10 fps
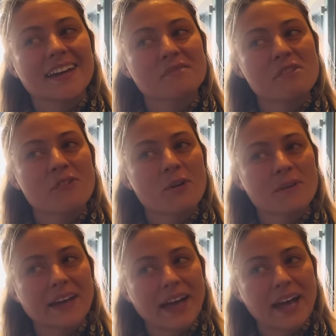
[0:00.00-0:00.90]
Before
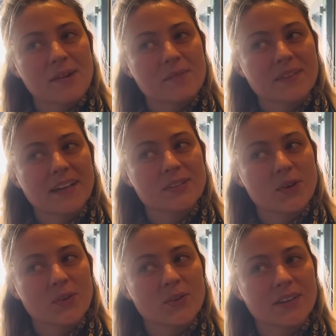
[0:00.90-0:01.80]
we came, they
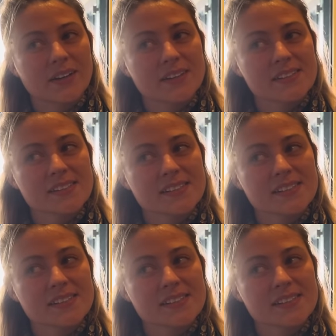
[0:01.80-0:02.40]
told us